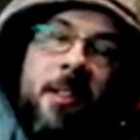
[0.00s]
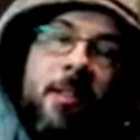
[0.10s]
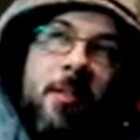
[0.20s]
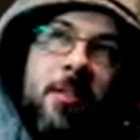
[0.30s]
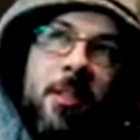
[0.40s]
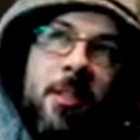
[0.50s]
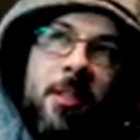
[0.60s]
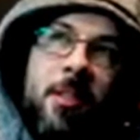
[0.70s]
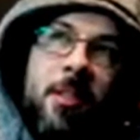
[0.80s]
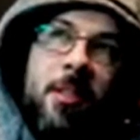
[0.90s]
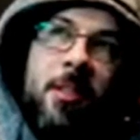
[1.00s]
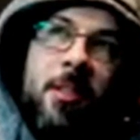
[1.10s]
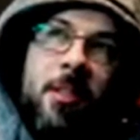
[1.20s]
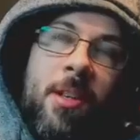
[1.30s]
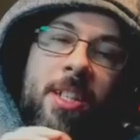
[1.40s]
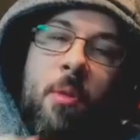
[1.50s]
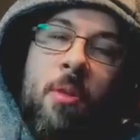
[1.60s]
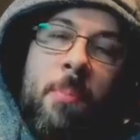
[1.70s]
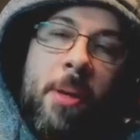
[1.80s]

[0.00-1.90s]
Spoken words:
throw something out here. So this is more a